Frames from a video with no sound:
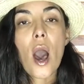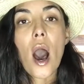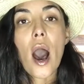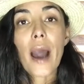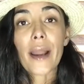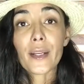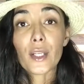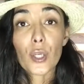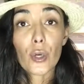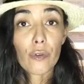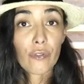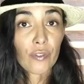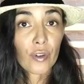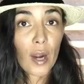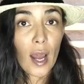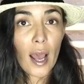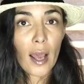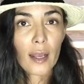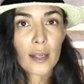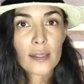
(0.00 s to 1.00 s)
I know
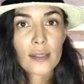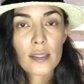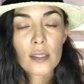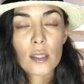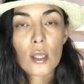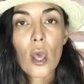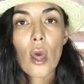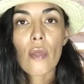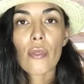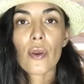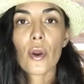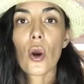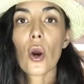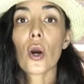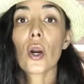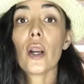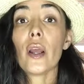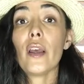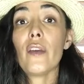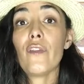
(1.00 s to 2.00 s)
for us, there
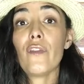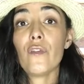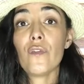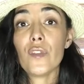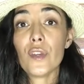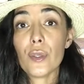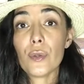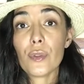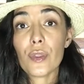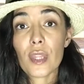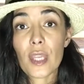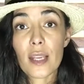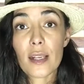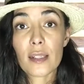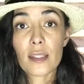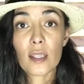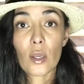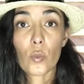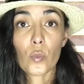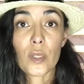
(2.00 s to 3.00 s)
are a few
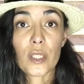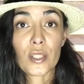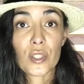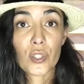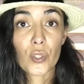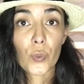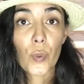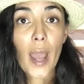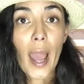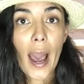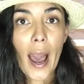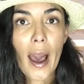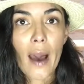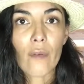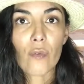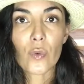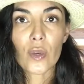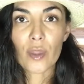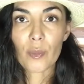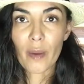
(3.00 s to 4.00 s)
things that we do
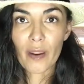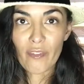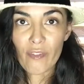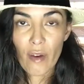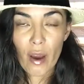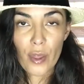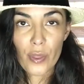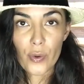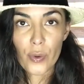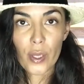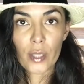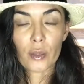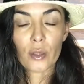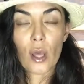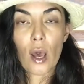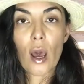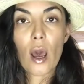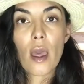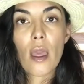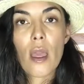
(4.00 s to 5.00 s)
have with my
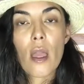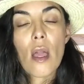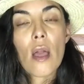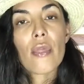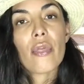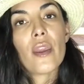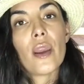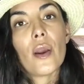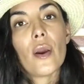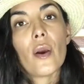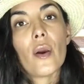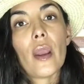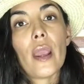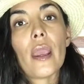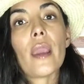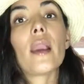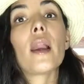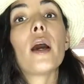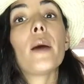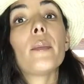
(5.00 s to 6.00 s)
father-in-law. There are
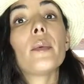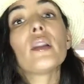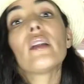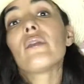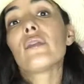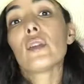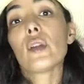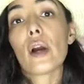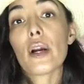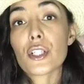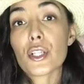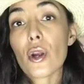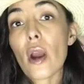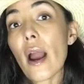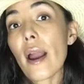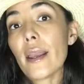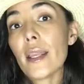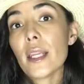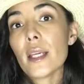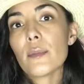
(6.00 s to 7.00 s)
a couple of larger
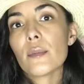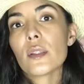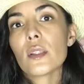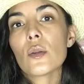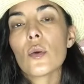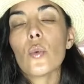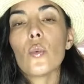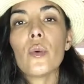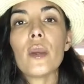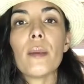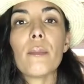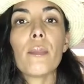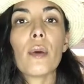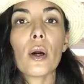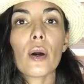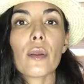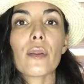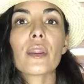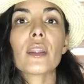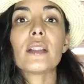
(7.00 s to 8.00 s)
items. We
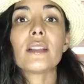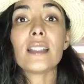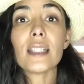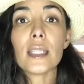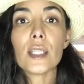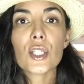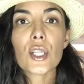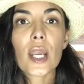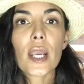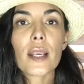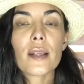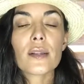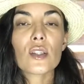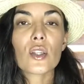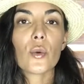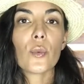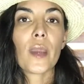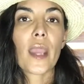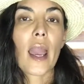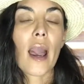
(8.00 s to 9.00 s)
both D J,
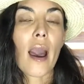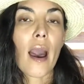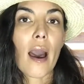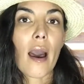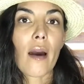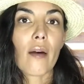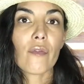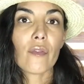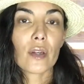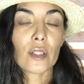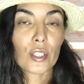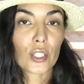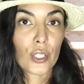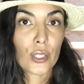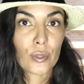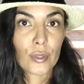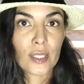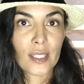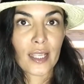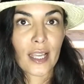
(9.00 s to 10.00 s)
so we have
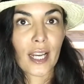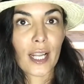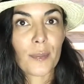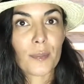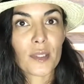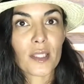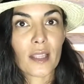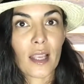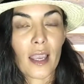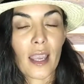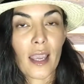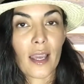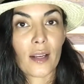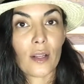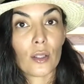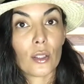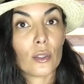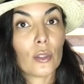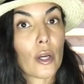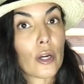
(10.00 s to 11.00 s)
two setups,
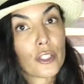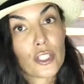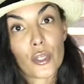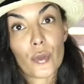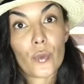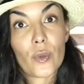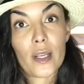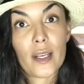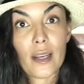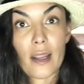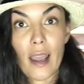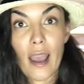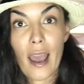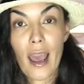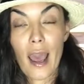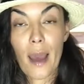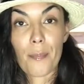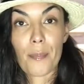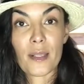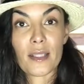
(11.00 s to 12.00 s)
and the larger one
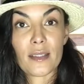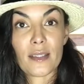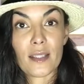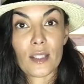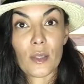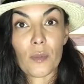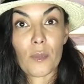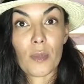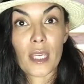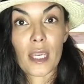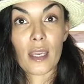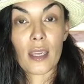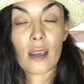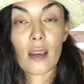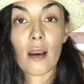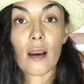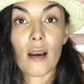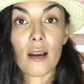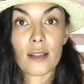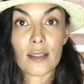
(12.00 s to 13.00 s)
happens to
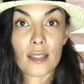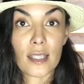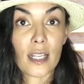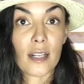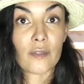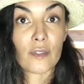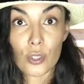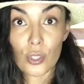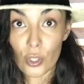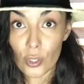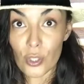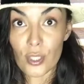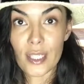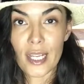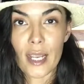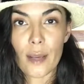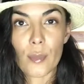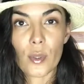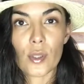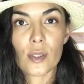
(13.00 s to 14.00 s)
be a set of
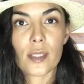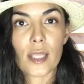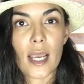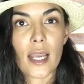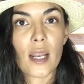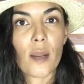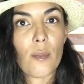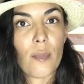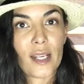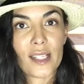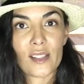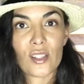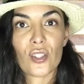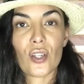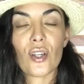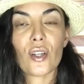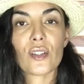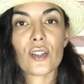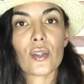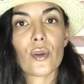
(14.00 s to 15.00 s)
turntables and a
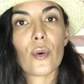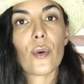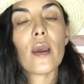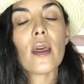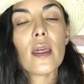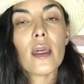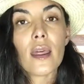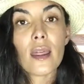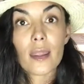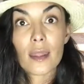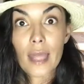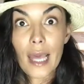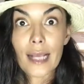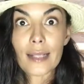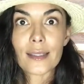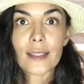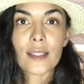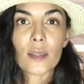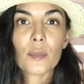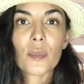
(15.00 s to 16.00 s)
mixer. So
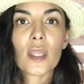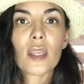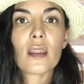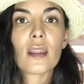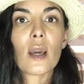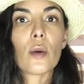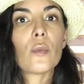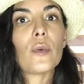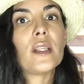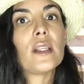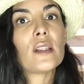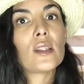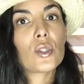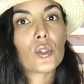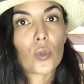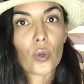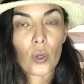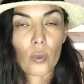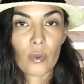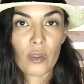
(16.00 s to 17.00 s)
that's something that we
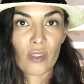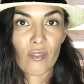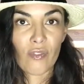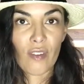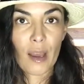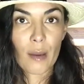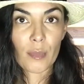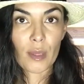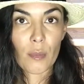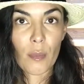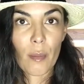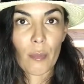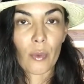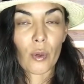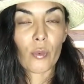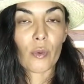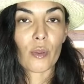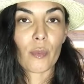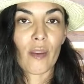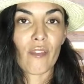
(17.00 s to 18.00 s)
store with a family
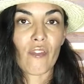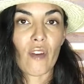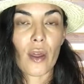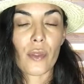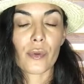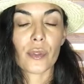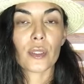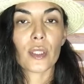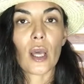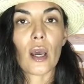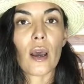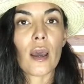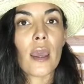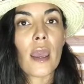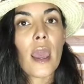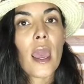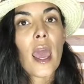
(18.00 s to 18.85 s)
member, with my father-in-law.